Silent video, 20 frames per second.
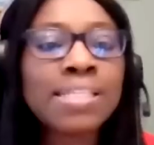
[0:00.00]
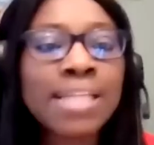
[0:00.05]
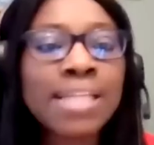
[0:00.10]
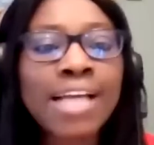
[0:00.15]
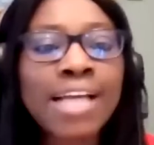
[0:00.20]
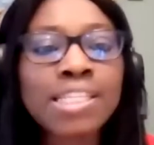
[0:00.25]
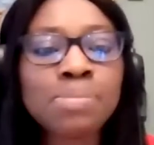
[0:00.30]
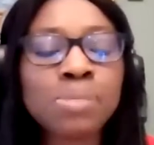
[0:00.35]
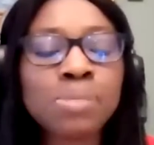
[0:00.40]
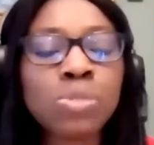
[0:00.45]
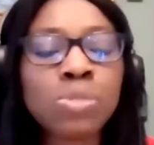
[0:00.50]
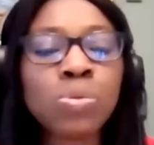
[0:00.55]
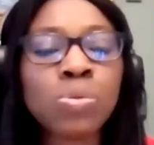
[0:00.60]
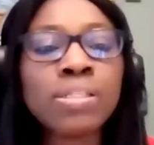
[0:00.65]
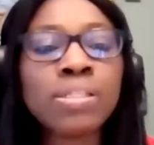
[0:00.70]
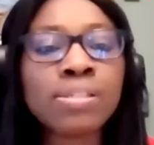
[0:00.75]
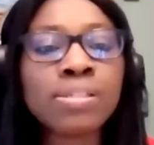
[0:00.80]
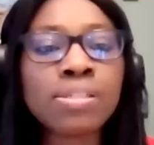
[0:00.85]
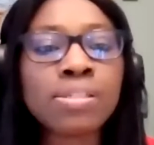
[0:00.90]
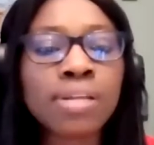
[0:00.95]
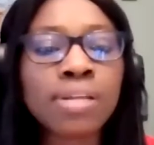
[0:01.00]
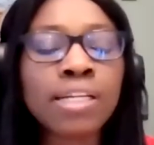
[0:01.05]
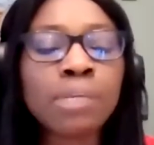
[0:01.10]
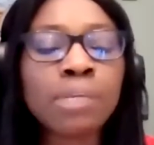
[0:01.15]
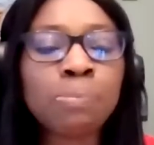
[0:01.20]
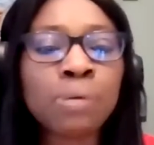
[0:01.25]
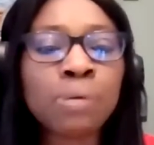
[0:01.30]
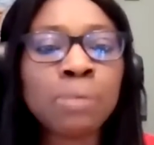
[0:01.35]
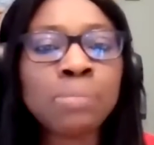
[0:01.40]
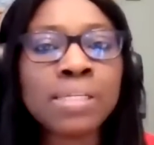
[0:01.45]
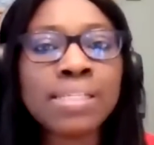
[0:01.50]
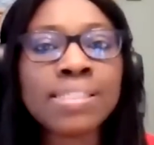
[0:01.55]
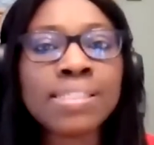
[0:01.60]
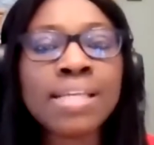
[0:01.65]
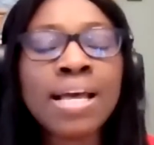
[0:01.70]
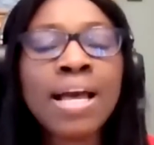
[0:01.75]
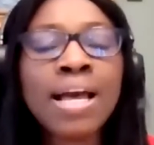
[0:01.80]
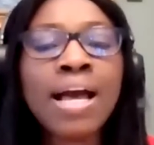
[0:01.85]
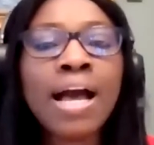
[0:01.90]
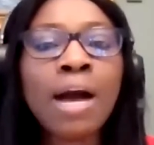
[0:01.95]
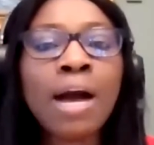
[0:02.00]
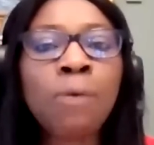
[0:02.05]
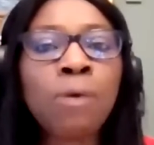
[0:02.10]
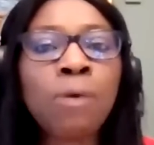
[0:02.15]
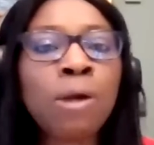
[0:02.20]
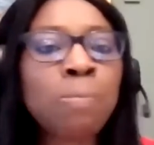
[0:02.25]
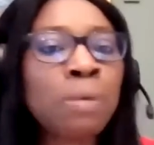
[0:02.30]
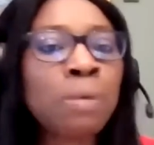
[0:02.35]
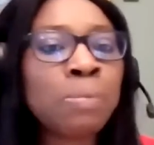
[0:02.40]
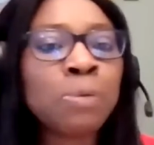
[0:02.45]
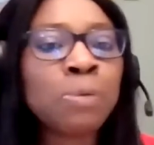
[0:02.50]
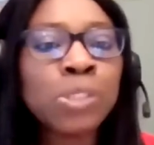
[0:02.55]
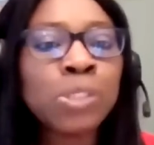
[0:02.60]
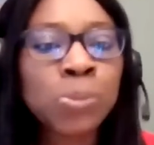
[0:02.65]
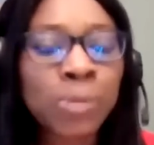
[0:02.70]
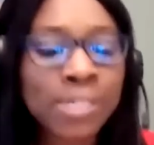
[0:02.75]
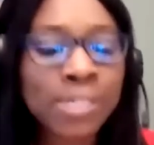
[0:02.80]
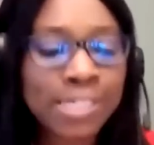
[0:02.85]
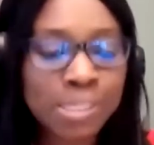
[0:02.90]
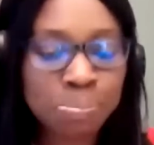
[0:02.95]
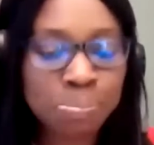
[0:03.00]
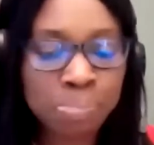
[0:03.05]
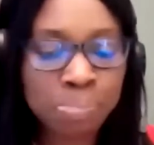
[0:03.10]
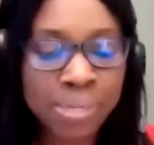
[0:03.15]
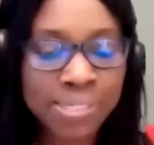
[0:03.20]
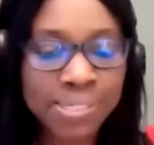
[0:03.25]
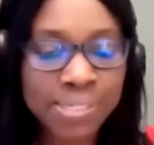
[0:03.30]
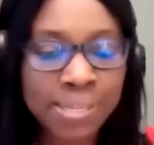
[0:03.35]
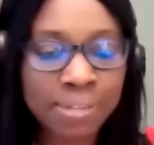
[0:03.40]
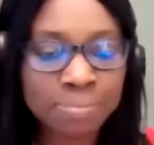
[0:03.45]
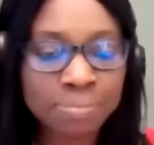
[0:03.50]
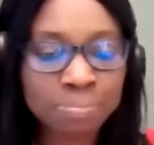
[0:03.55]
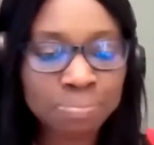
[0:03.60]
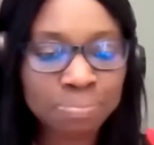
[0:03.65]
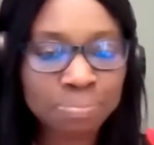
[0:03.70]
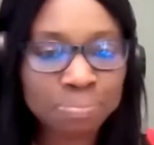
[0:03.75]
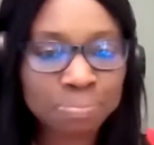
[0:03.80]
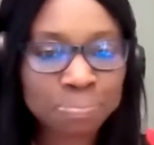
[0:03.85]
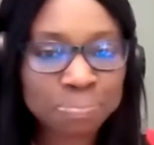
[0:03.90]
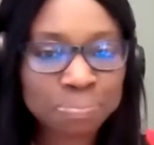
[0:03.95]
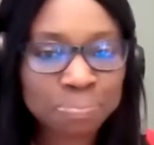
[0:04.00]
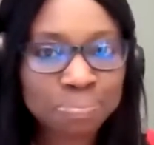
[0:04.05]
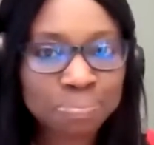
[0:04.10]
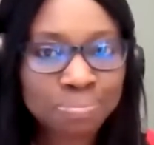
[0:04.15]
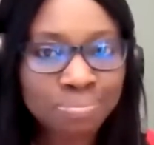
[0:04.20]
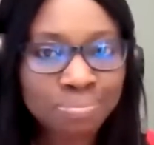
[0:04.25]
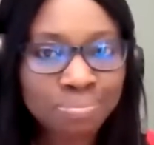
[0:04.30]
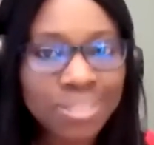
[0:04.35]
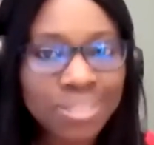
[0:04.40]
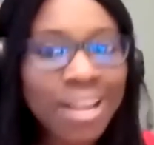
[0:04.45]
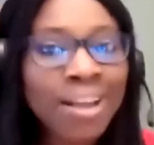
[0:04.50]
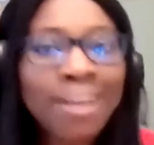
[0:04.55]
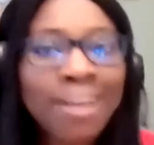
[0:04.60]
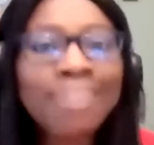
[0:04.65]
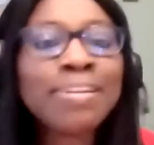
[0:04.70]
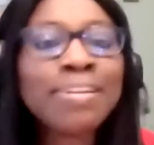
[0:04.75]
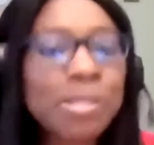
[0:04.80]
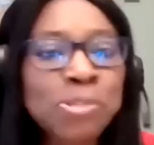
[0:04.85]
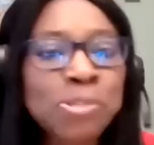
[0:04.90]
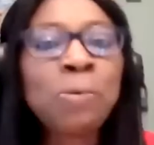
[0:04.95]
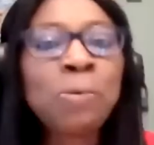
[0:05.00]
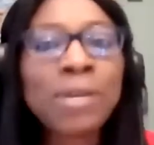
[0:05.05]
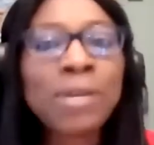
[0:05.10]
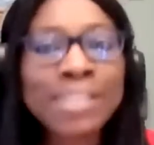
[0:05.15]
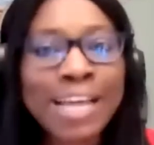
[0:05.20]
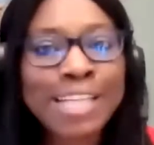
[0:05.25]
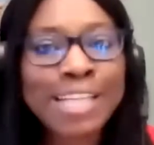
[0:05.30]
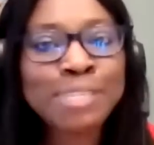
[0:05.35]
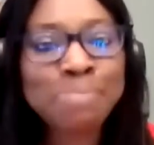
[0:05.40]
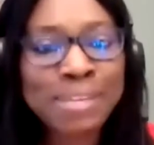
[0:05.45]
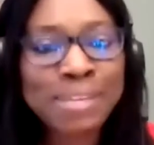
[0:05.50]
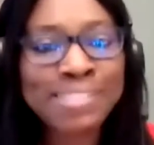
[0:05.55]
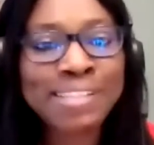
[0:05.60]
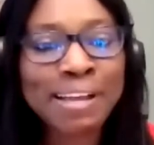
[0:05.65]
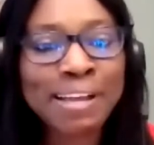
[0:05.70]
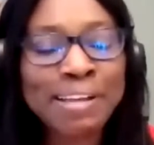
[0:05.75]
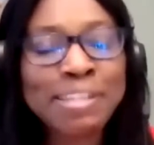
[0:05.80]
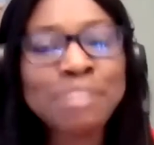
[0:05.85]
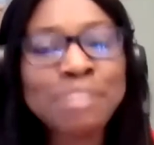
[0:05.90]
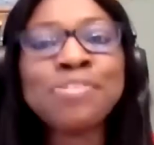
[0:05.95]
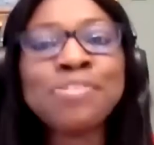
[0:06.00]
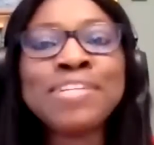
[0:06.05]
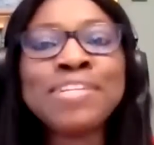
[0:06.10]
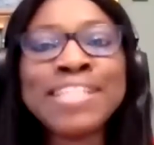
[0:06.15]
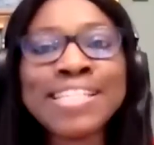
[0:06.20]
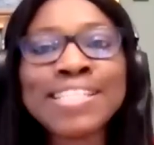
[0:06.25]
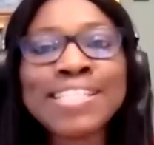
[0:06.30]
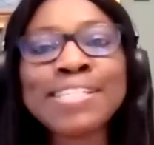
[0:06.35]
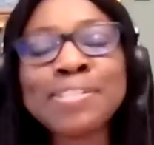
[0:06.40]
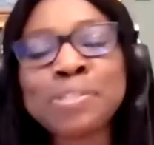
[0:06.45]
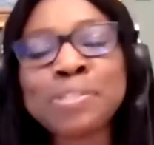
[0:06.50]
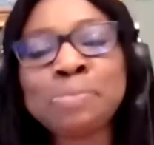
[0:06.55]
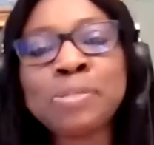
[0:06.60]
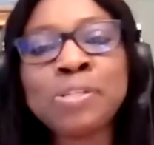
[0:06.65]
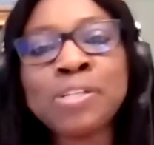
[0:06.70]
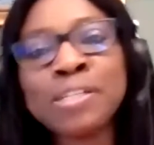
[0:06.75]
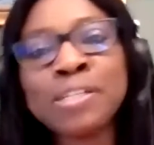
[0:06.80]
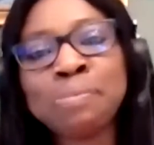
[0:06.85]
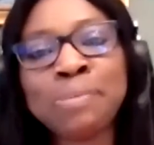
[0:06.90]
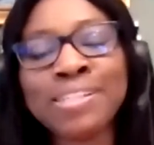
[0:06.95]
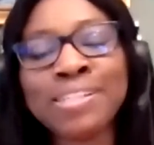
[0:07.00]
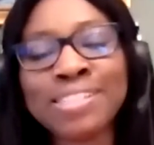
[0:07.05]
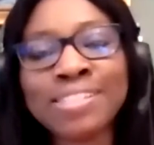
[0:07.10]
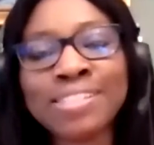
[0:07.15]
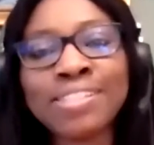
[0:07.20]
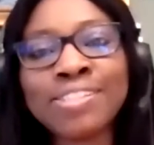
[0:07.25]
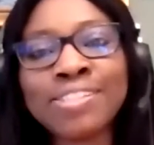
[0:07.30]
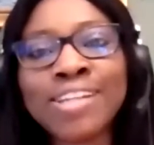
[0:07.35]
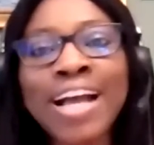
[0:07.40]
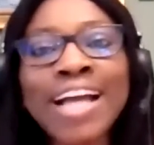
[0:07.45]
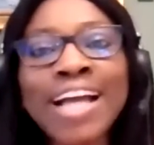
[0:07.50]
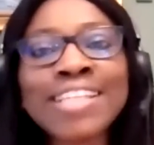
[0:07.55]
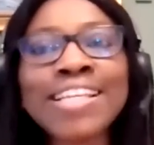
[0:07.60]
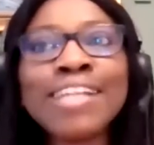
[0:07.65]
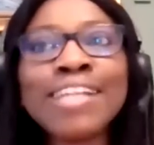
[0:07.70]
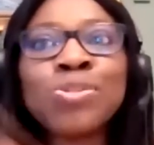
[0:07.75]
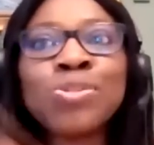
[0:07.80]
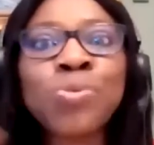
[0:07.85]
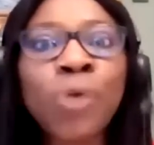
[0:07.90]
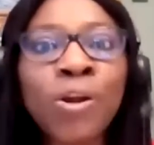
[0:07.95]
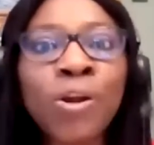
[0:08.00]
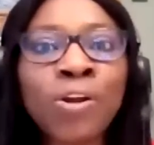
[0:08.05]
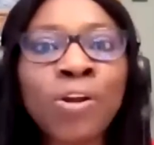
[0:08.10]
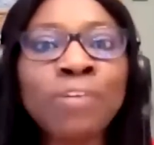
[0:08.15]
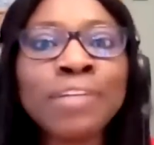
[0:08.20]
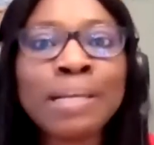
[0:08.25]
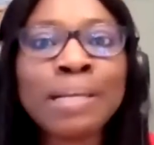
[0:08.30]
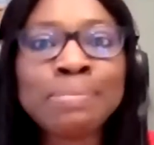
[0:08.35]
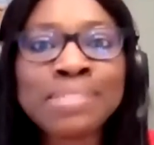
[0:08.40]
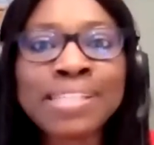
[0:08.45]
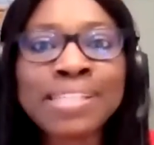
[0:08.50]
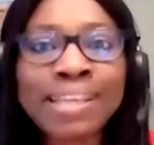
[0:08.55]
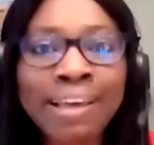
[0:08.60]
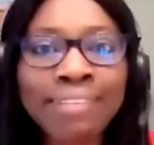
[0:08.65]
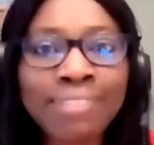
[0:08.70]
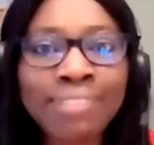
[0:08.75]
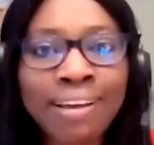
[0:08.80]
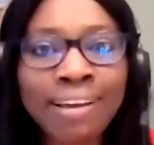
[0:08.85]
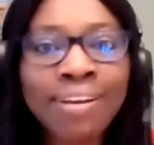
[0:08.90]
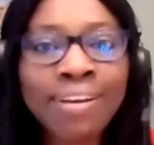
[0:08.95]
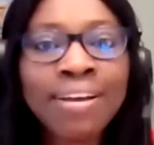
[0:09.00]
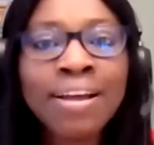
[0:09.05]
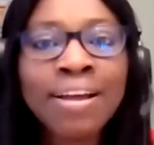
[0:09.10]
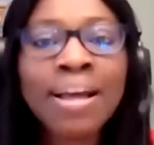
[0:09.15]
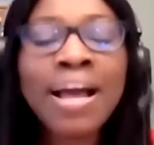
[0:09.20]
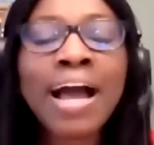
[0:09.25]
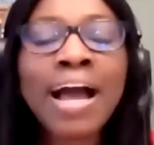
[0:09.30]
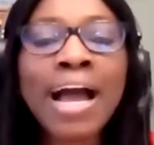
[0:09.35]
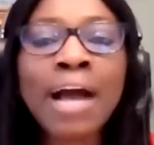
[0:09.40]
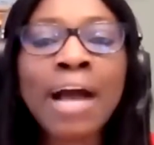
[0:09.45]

the person asks between the study permit and work permit, which one is better? There's no one that is better. If you listen to me during the presentation, I said do all of them together.